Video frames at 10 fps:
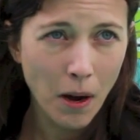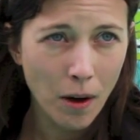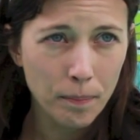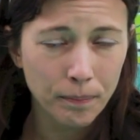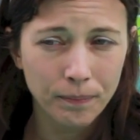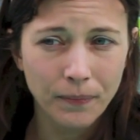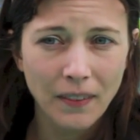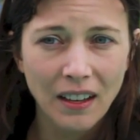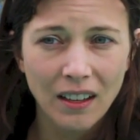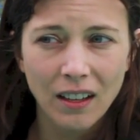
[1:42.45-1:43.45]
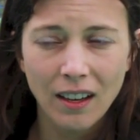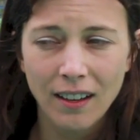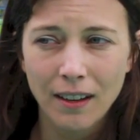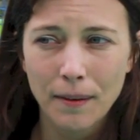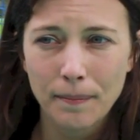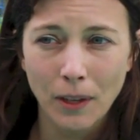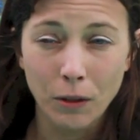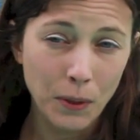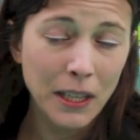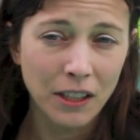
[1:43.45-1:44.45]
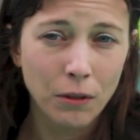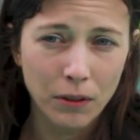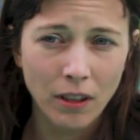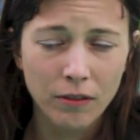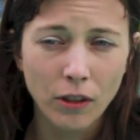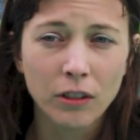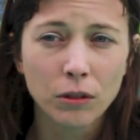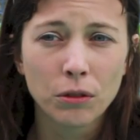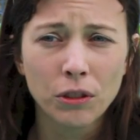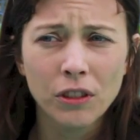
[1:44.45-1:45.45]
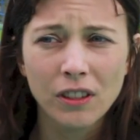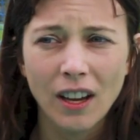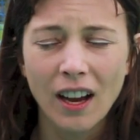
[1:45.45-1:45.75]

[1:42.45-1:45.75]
up, like we do with our vocal cords.